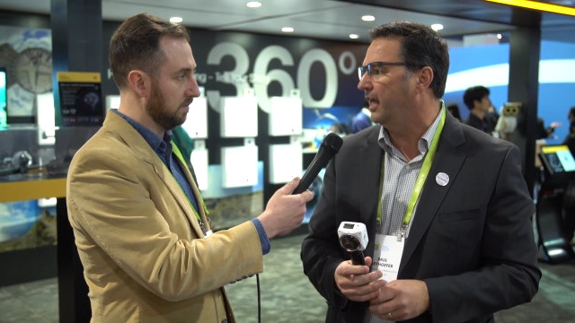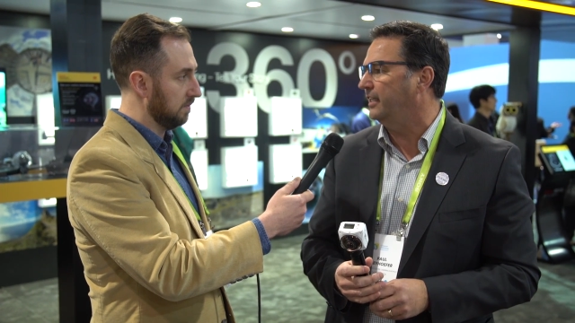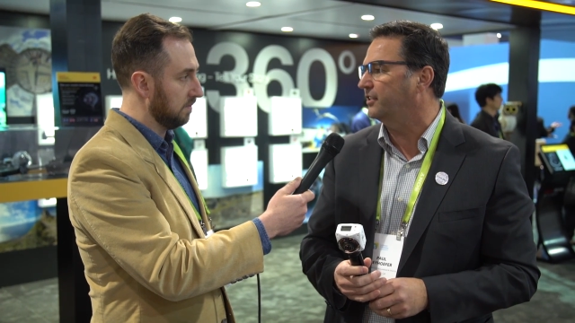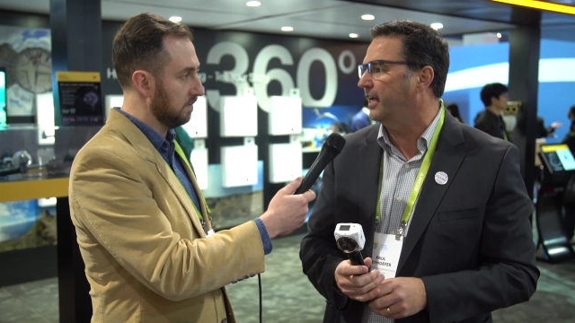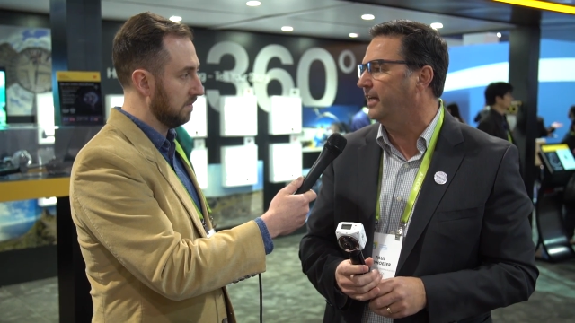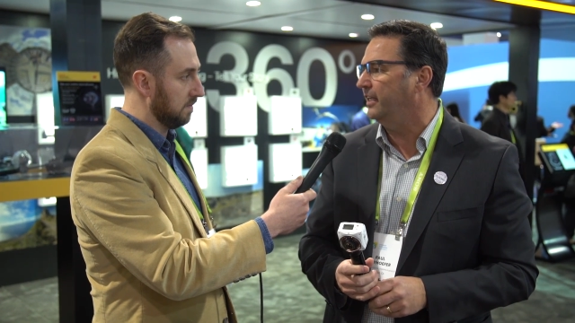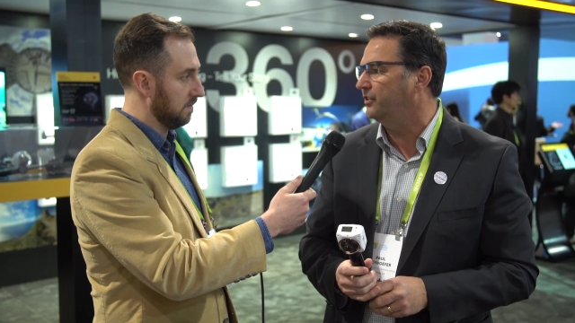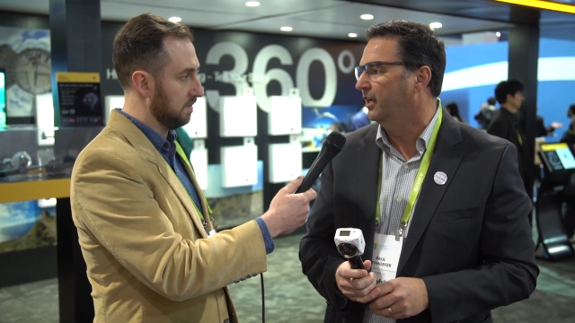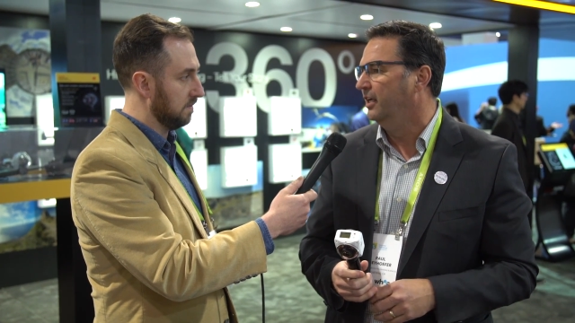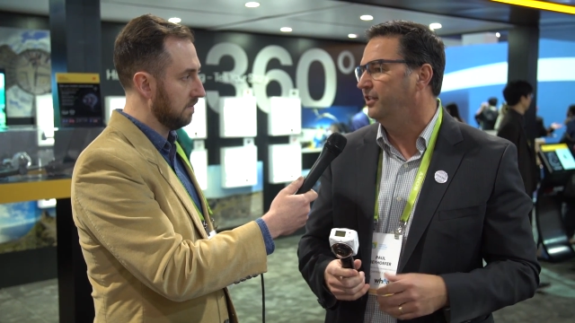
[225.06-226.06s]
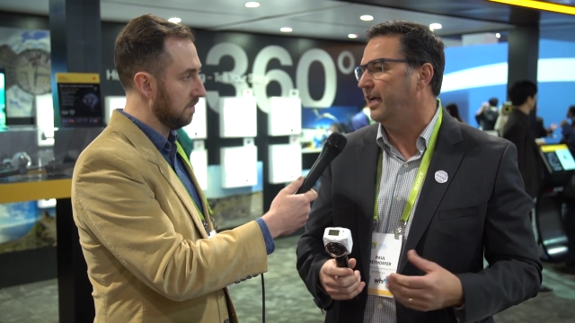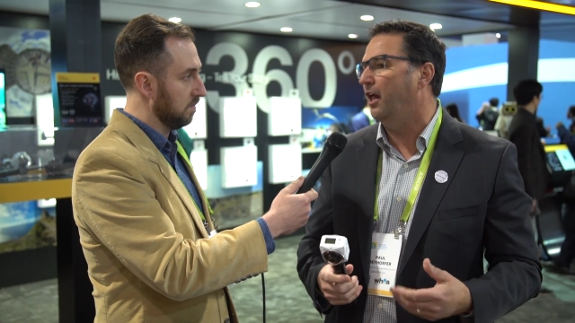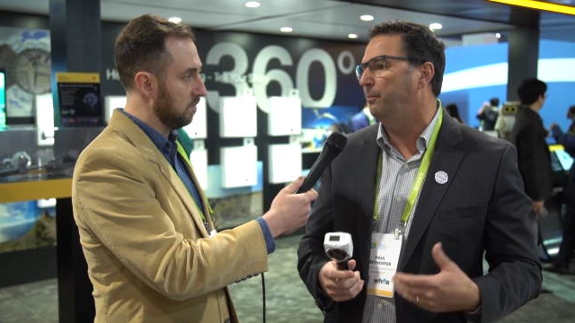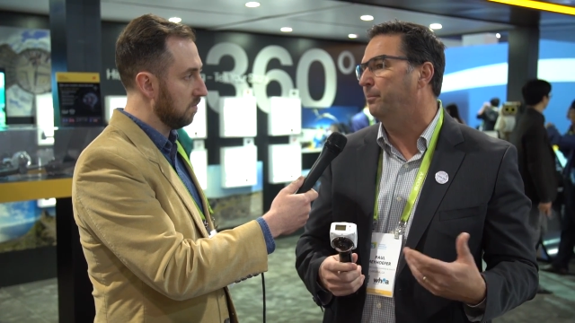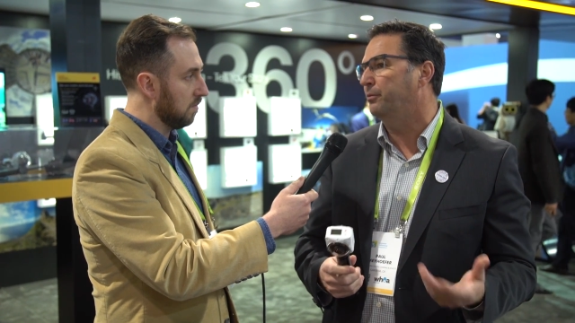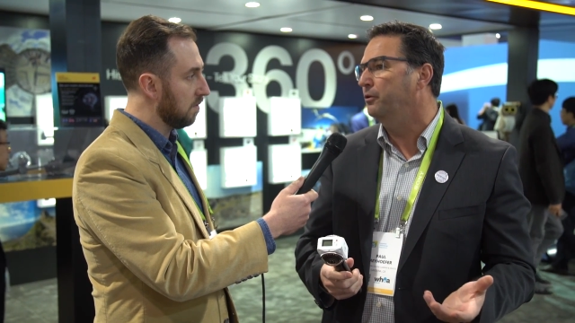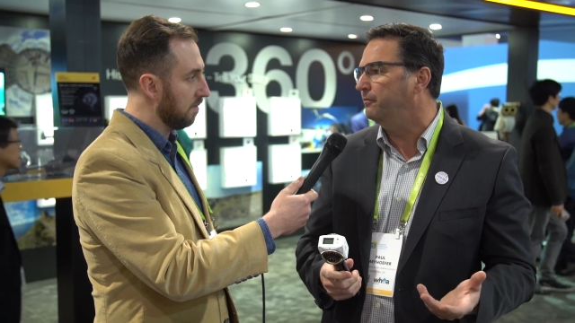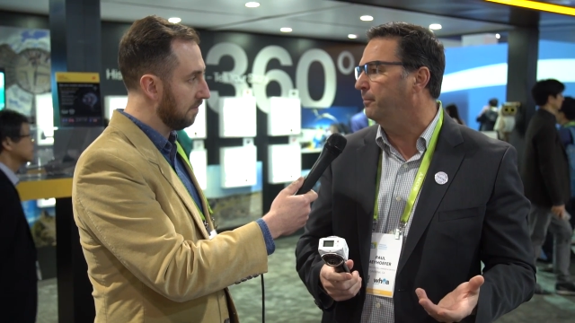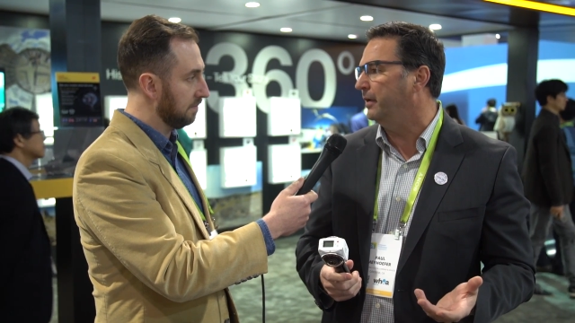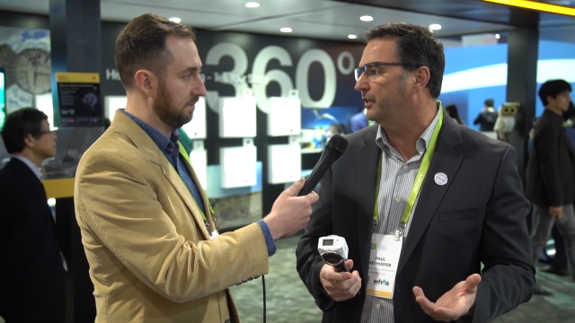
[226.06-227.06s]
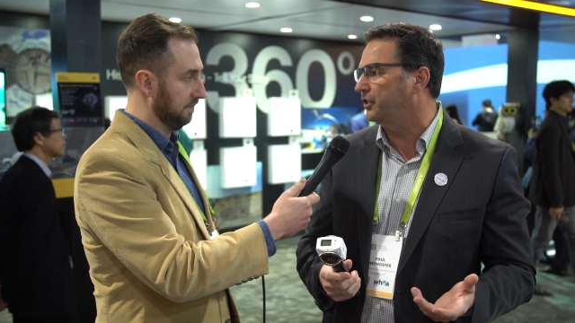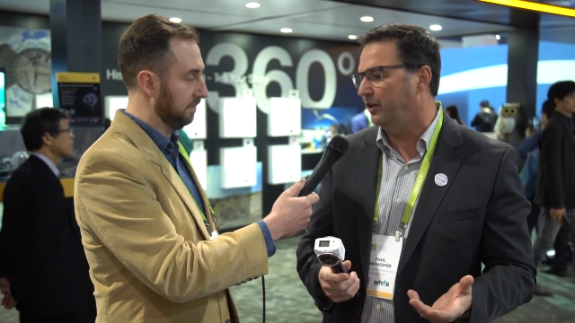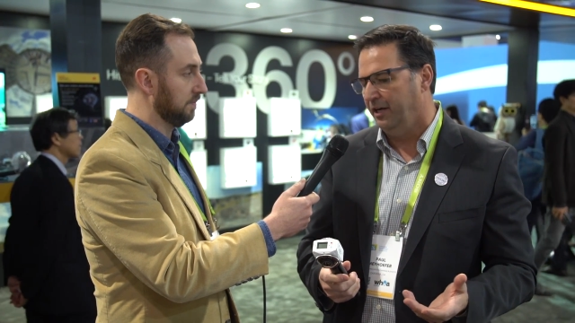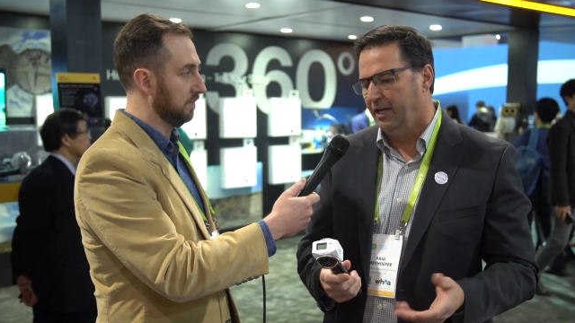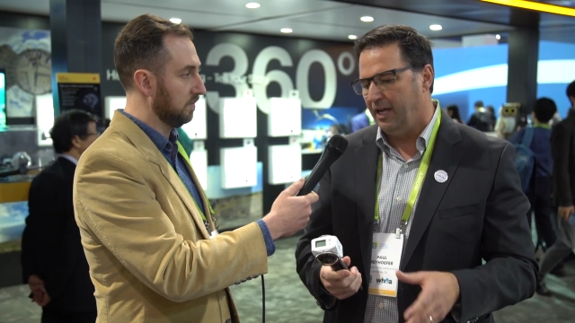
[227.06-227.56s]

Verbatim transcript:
Speaker 1: light settings to help improve the picture.